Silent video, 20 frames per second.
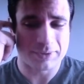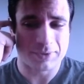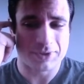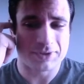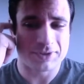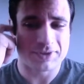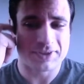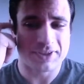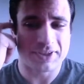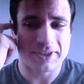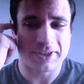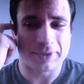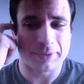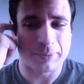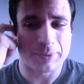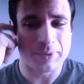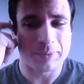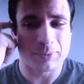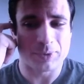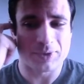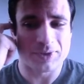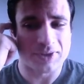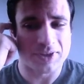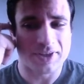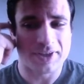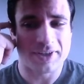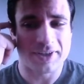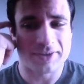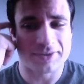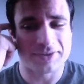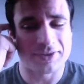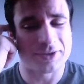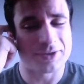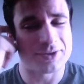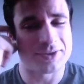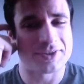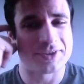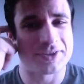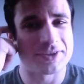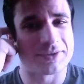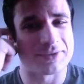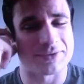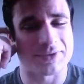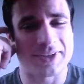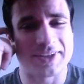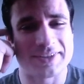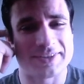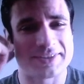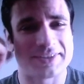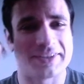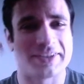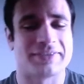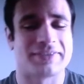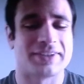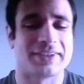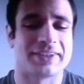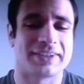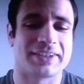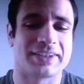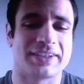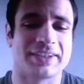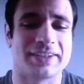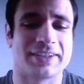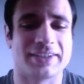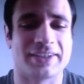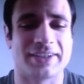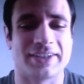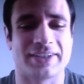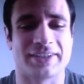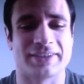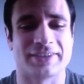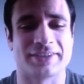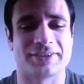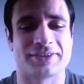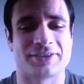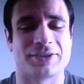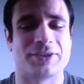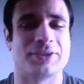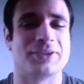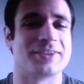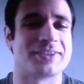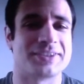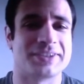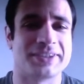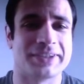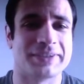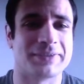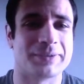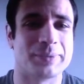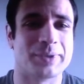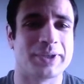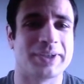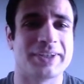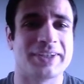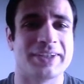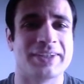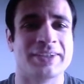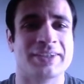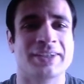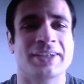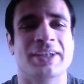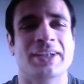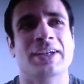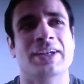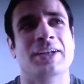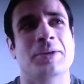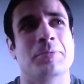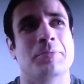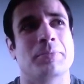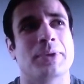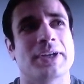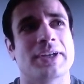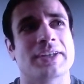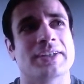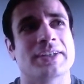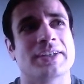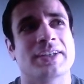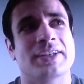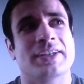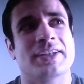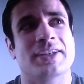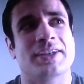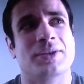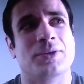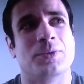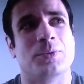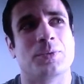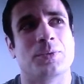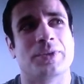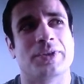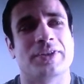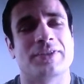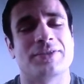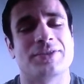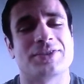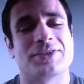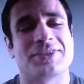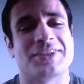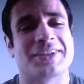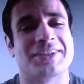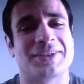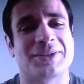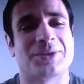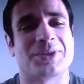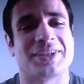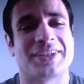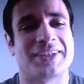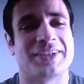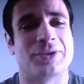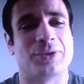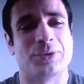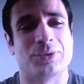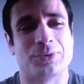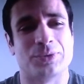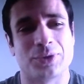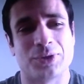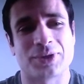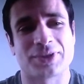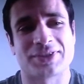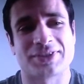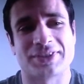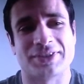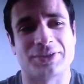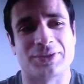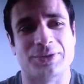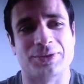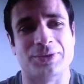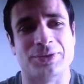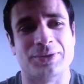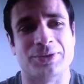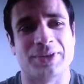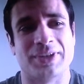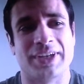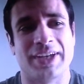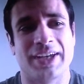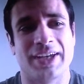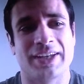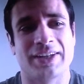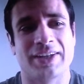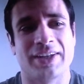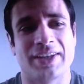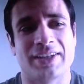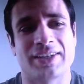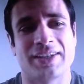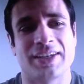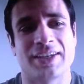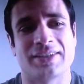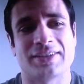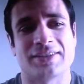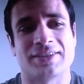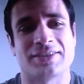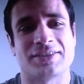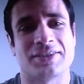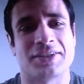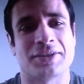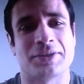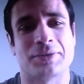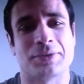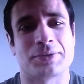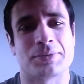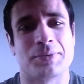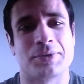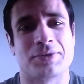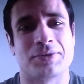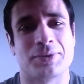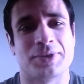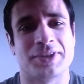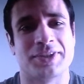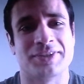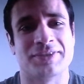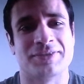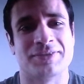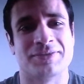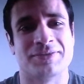when you see other people at the con, you see your friends and everything, and it's good to see everybody. But whenever you see a little kid who looks at you and they can't distinguish between